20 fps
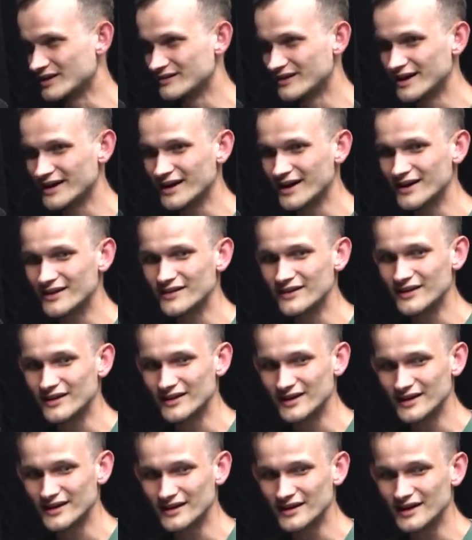Like I
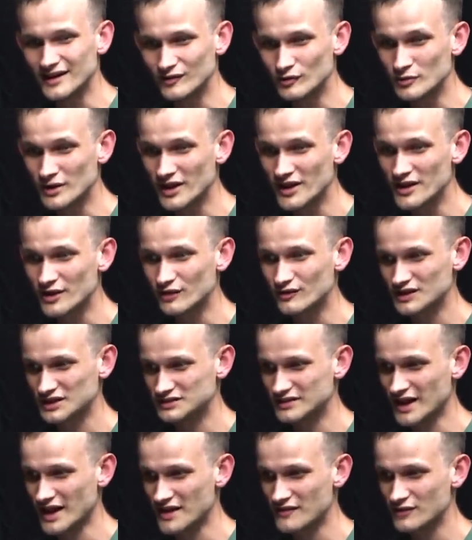think governments over the
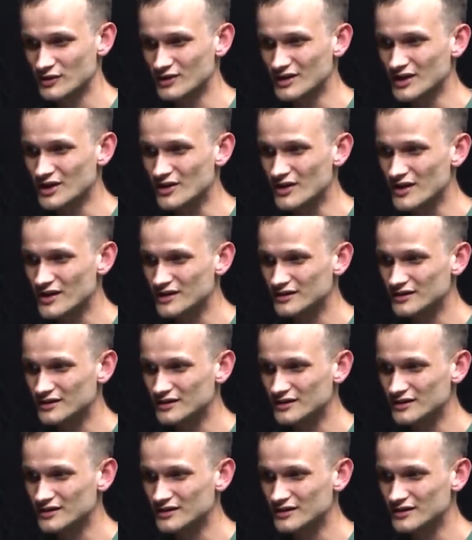last few years,